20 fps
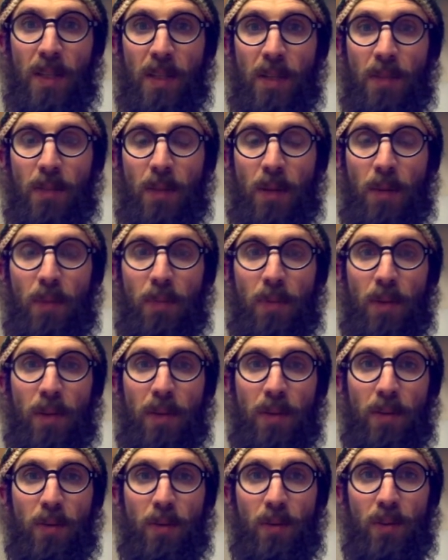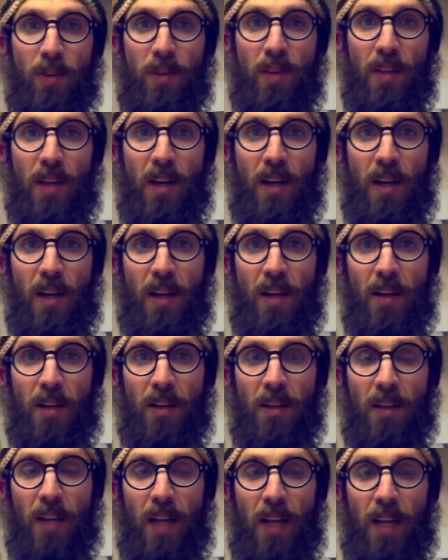my brother was
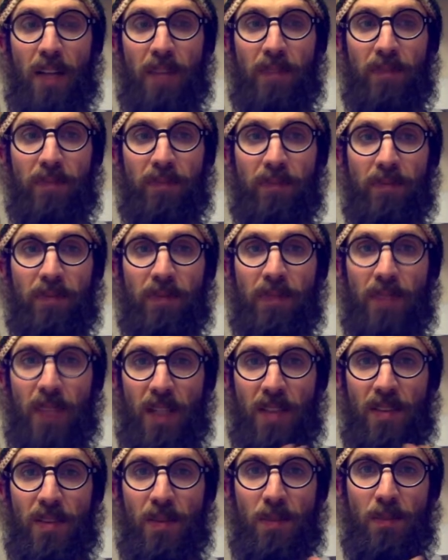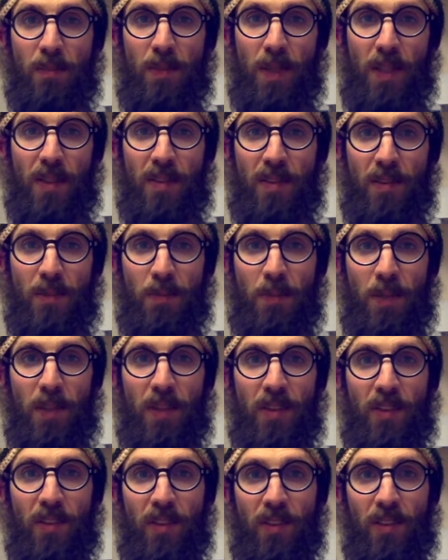there. I got some bits and
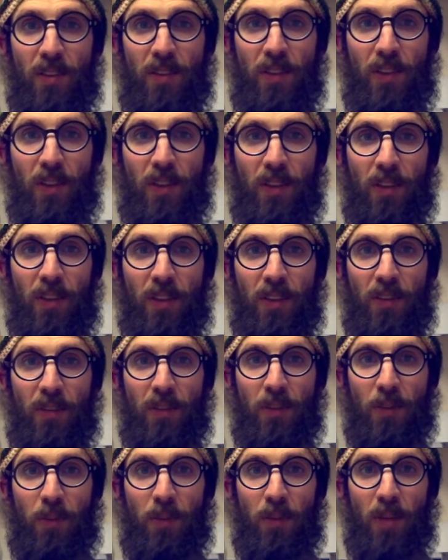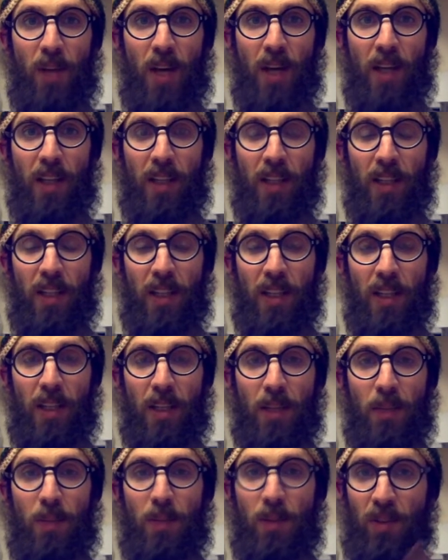pieces filled in from talking to
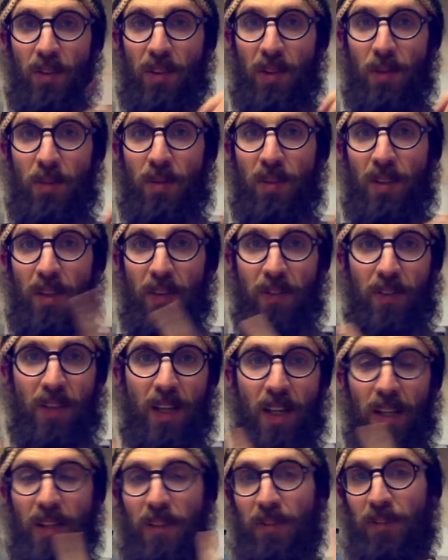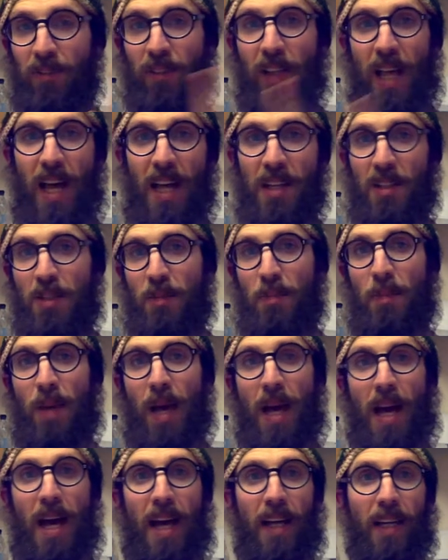him, and some stuff kind of flashed
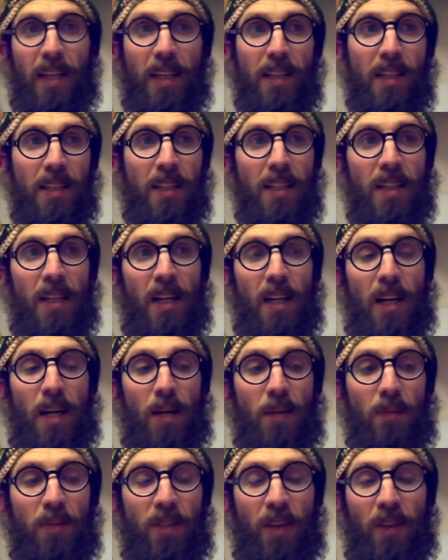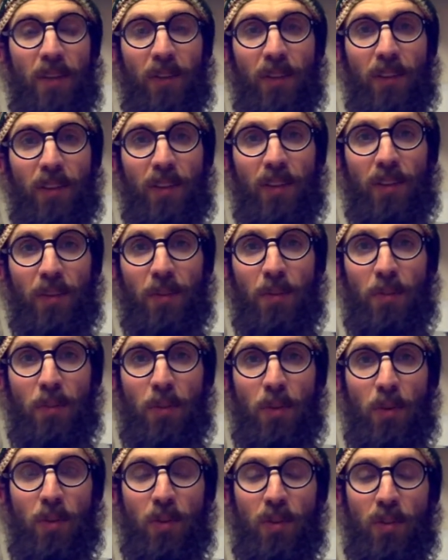back. Definitely some
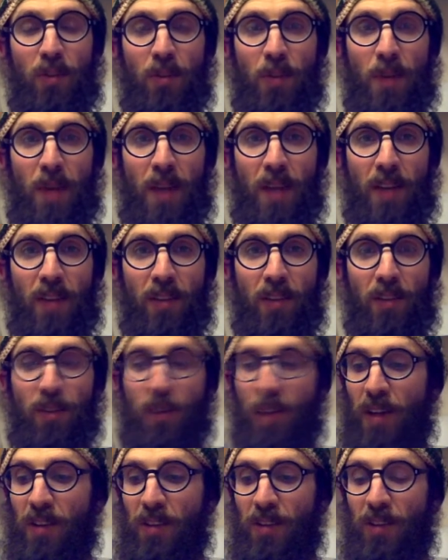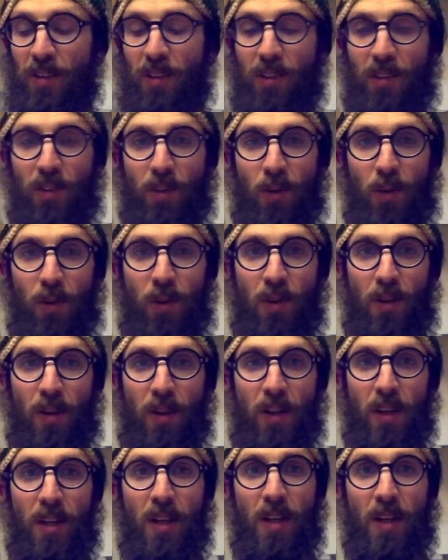post-traumatic stress disorder